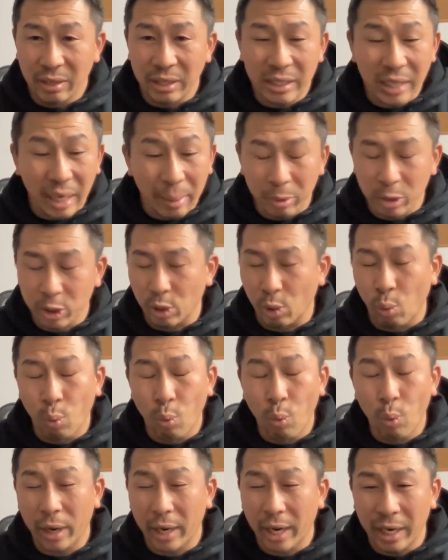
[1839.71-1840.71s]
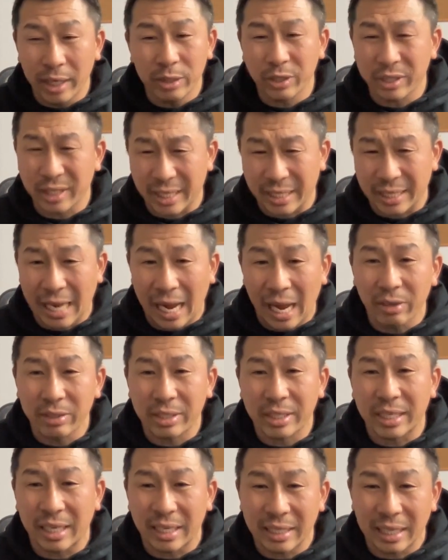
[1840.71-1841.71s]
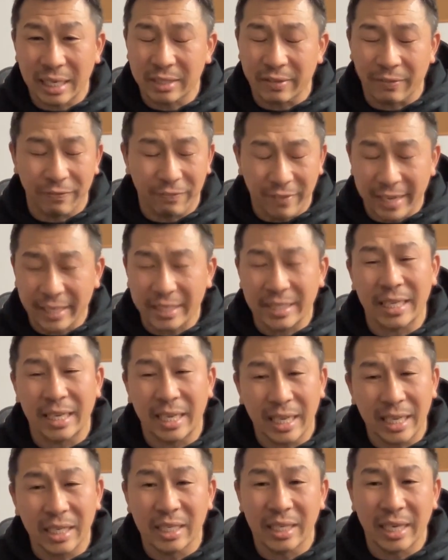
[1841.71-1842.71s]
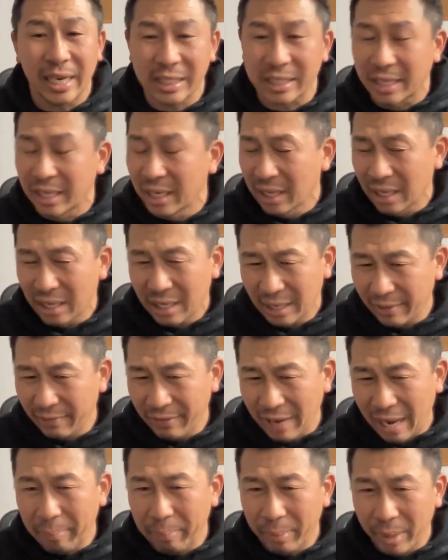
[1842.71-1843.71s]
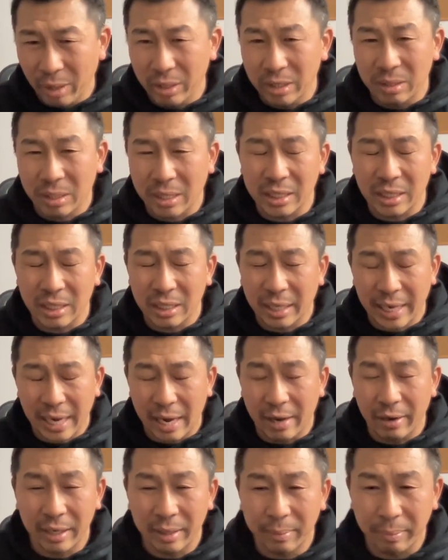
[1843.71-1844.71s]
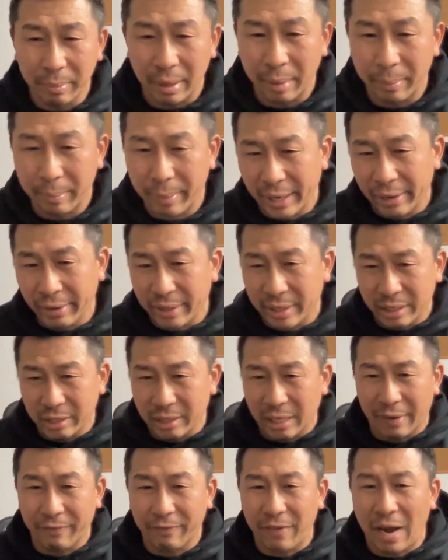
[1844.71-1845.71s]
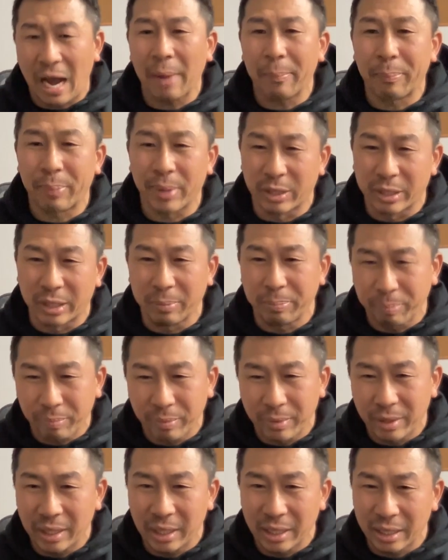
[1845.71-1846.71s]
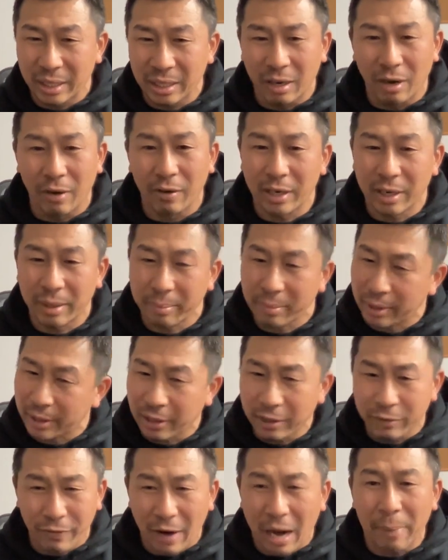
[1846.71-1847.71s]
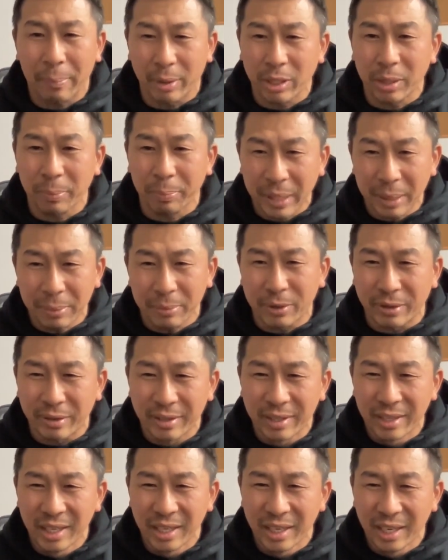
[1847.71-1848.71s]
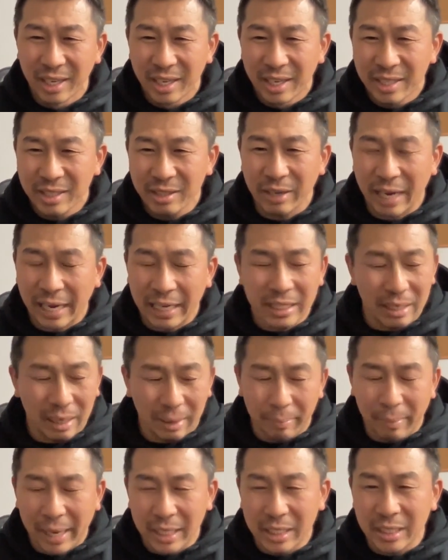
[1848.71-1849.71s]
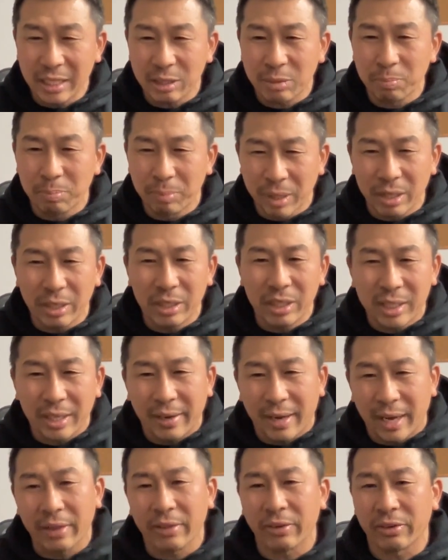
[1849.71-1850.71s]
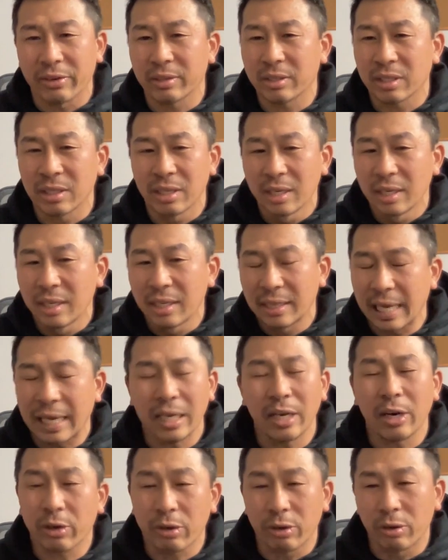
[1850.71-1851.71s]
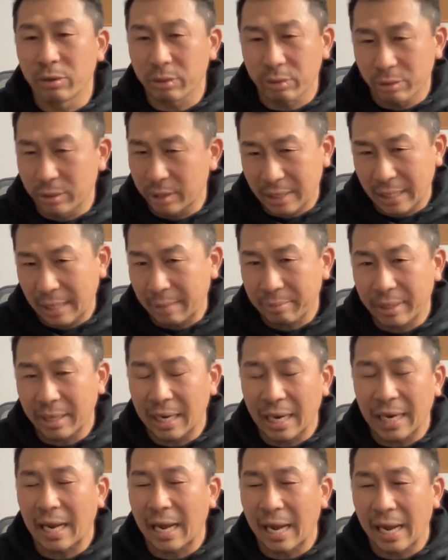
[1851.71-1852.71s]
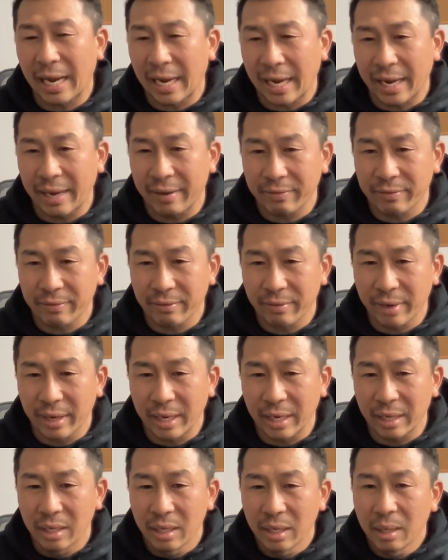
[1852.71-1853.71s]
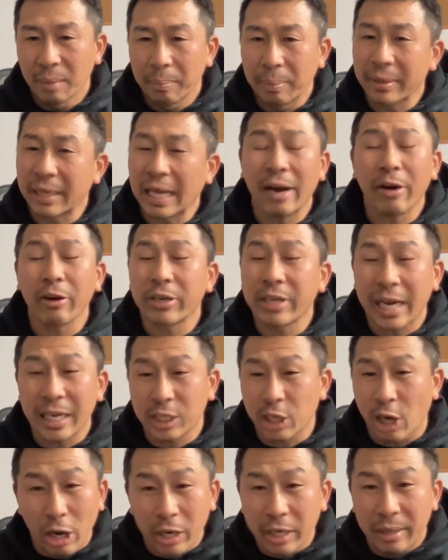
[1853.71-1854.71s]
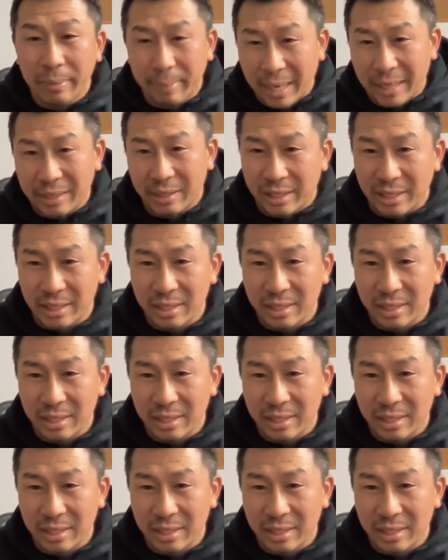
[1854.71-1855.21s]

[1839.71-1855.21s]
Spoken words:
The numbers are hundreds of thousands that's affected in the nation, if not millions. Because in America, there's like 5 billion. There's 5 billion people. So like, imagine there's millions of others that are going through the same thing like I have, right? But that are not talking about this.